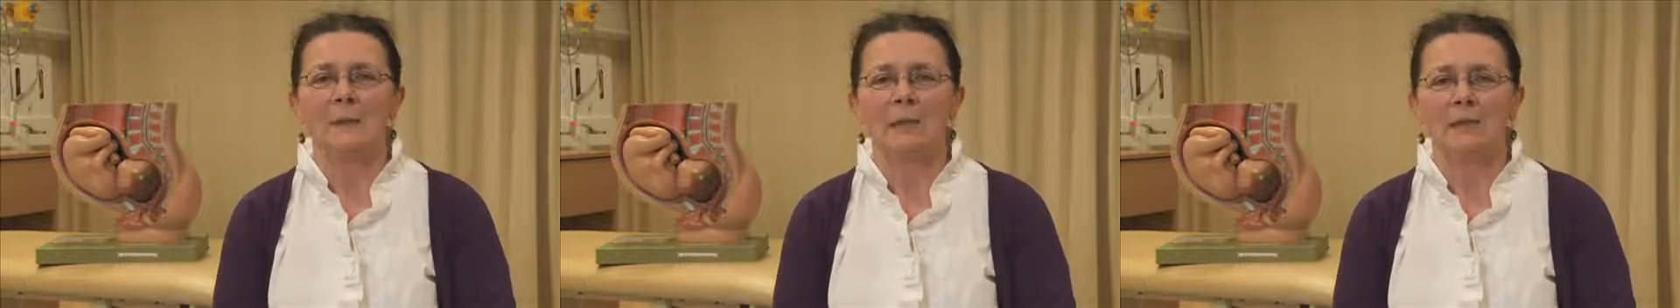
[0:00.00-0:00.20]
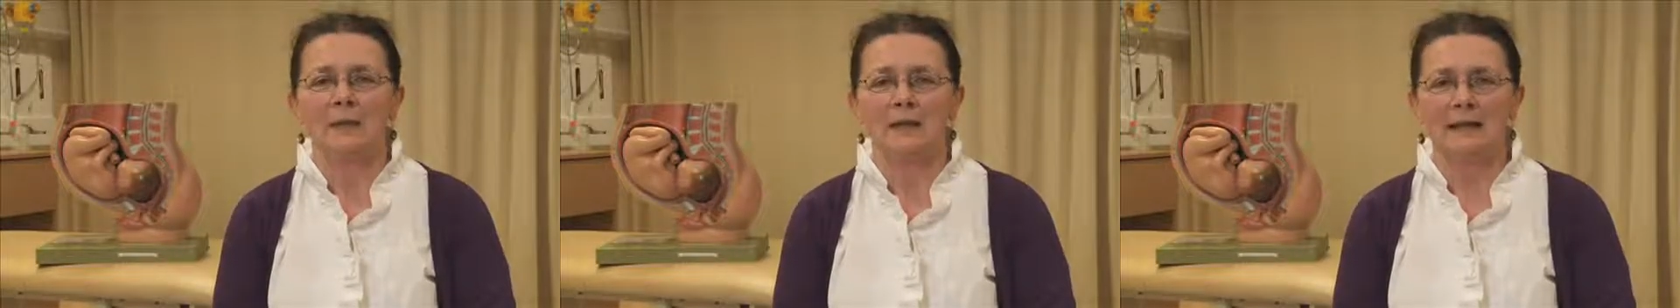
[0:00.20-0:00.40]

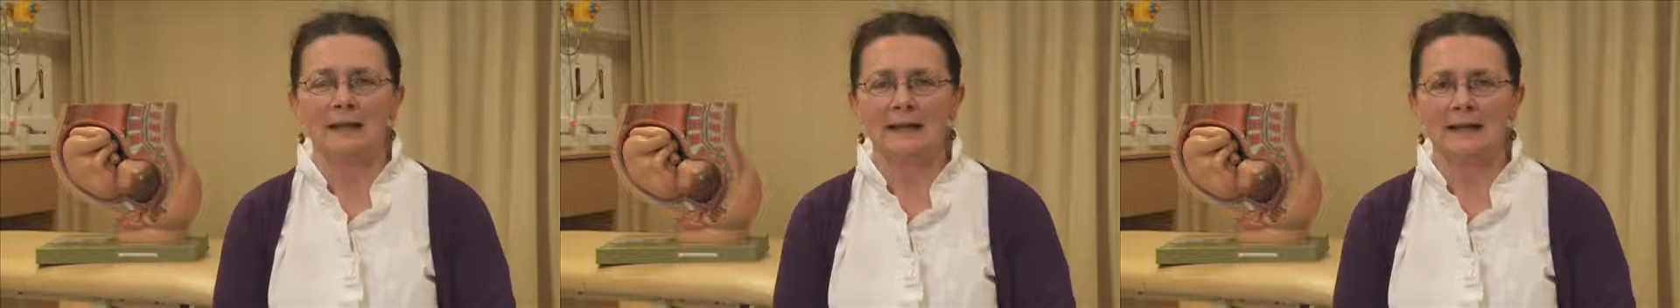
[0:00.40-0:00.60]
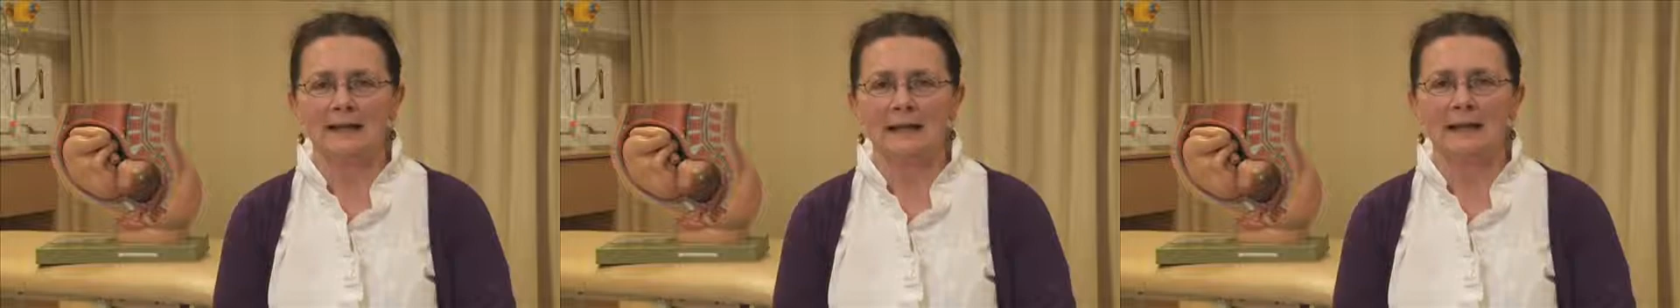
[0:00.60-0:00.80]
both
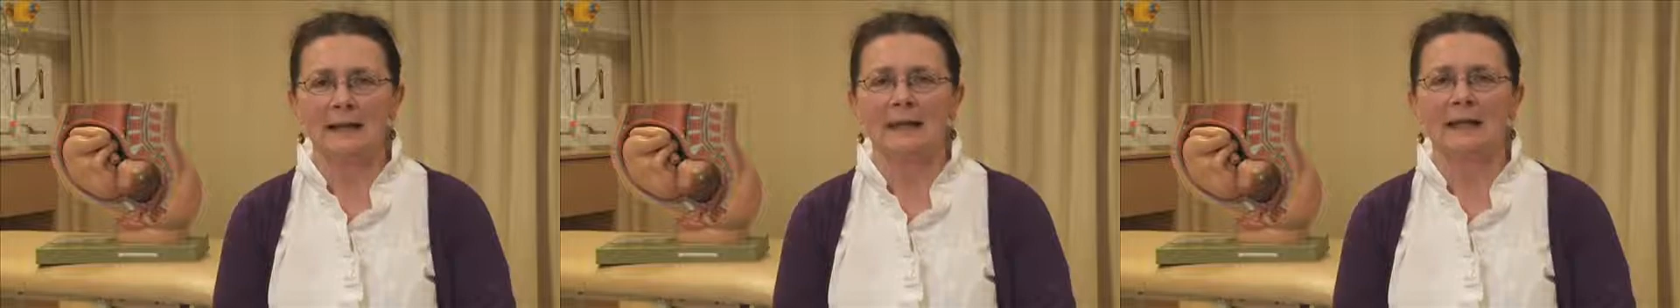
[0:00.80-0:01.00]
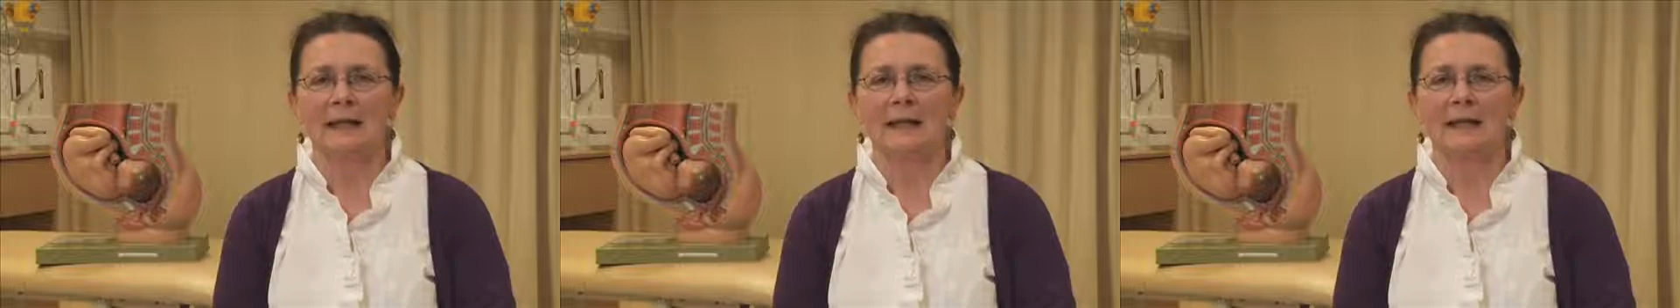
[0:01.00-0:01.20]

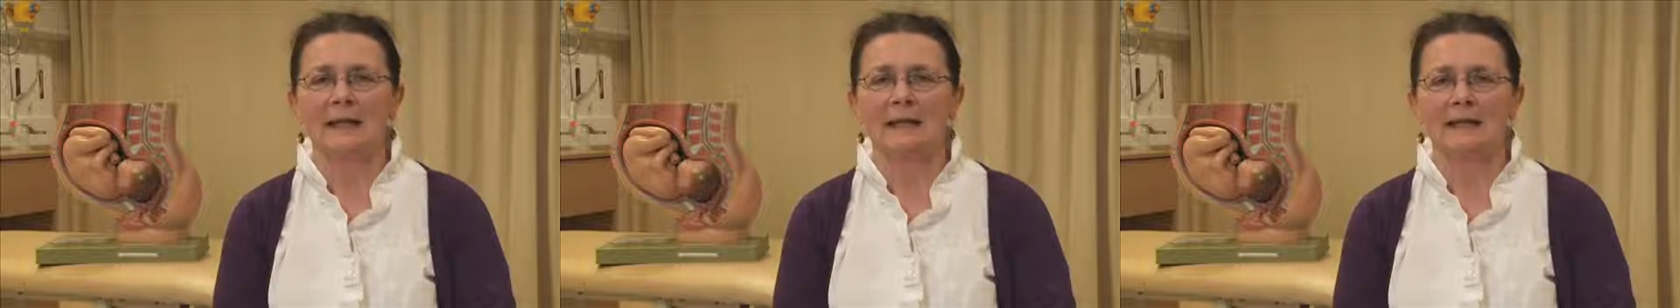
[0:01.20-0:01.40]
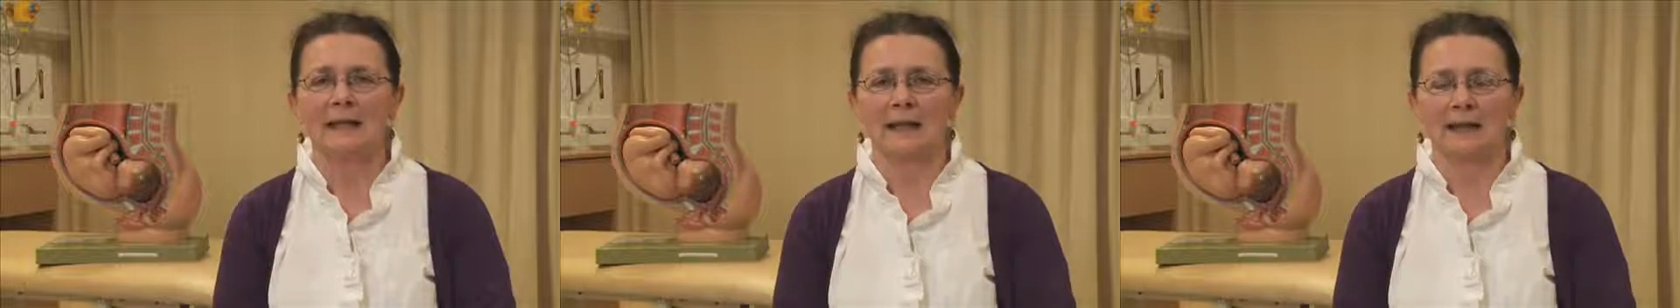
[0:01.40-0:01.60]
clinically
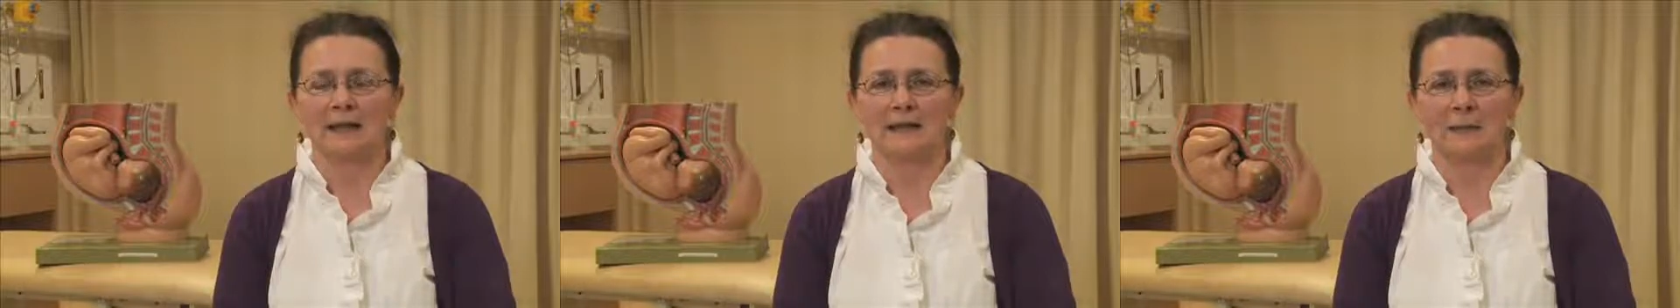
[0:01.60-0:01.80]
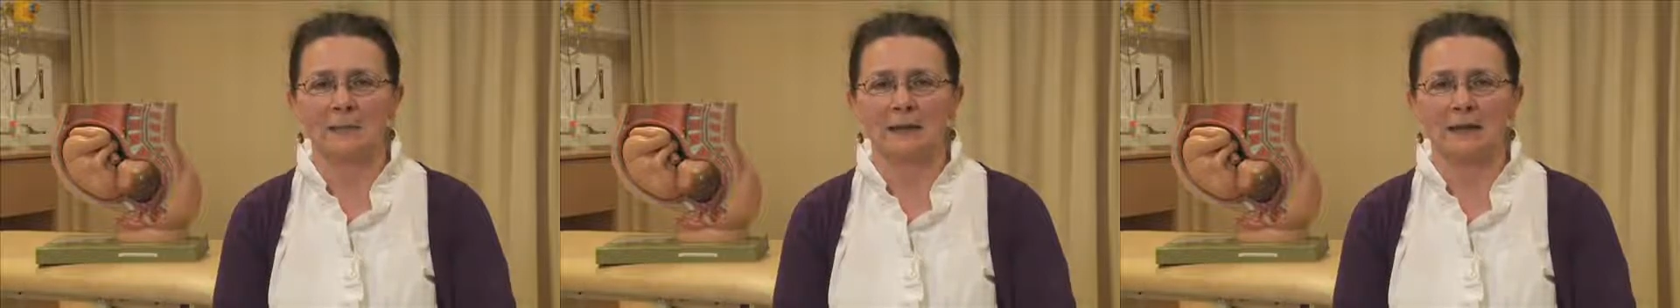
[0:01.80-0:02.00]
and
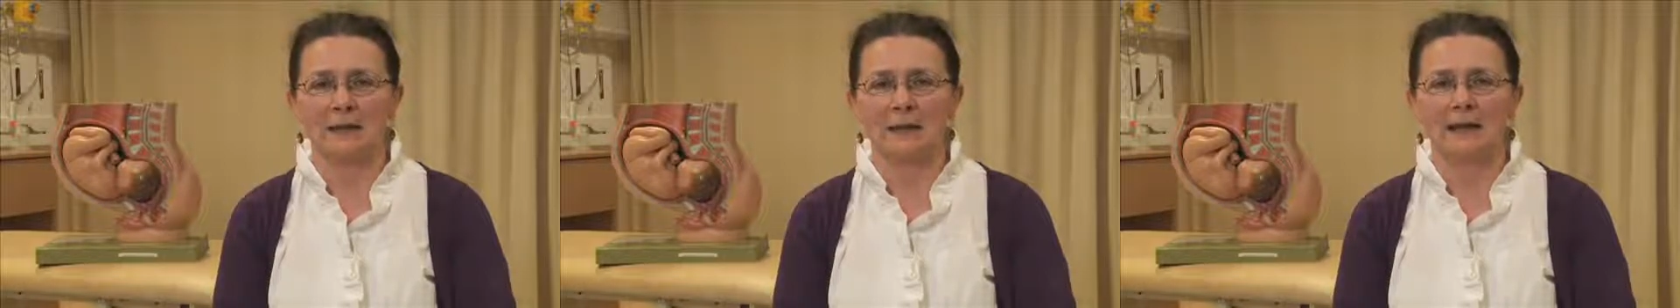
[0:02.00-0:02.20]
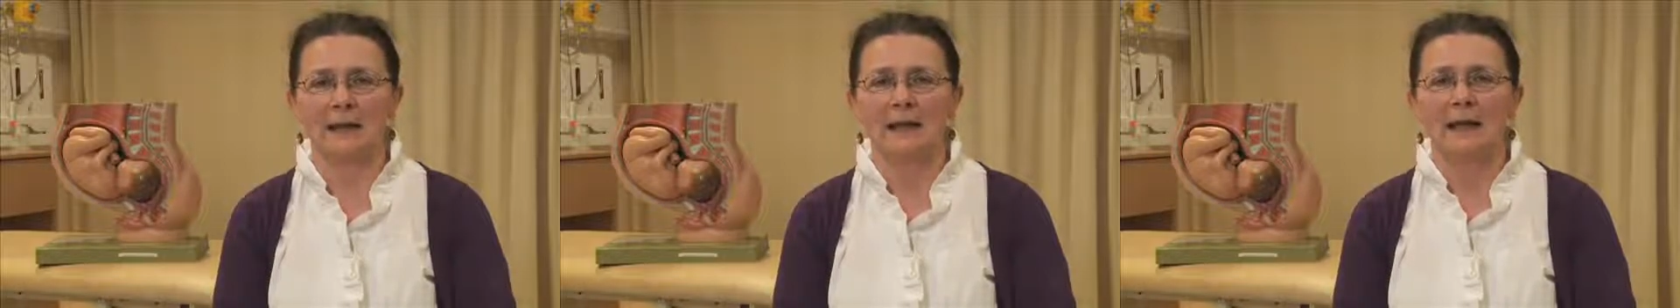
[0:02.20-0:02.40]

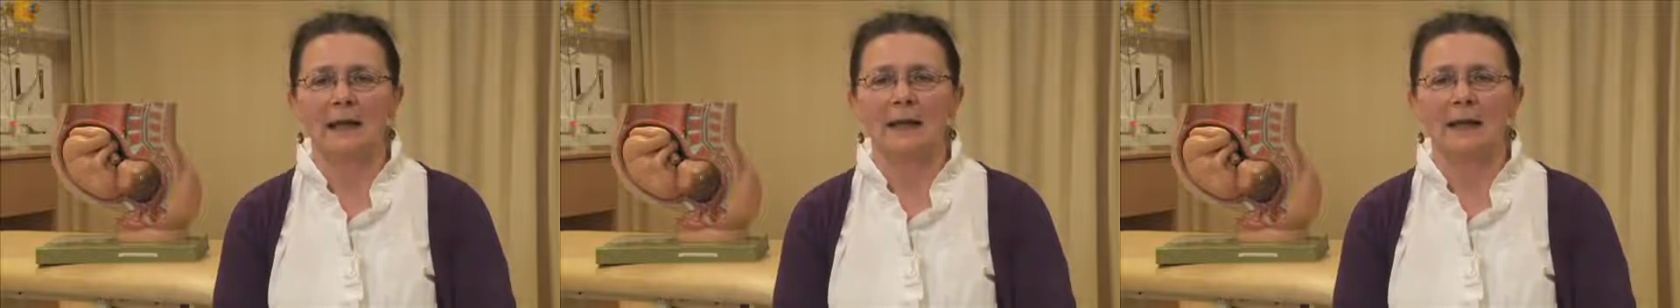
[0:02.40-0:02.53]
academically.